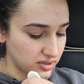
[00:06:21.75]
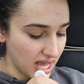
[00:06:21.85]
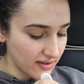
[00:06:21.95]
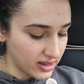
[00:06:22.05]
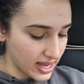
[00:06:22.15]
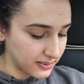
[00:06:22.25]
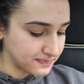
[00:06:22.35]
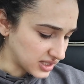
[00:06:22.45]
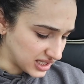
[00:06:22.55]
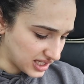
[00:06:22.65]
They have like
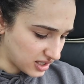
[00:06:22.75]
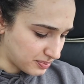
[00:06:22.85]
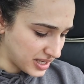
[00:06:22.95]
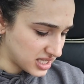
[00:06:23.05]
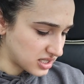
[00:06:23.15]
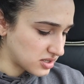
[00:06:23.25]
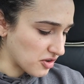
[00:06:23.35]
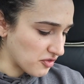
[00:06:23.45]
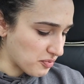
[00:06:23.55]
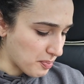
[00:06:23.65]
little pieces of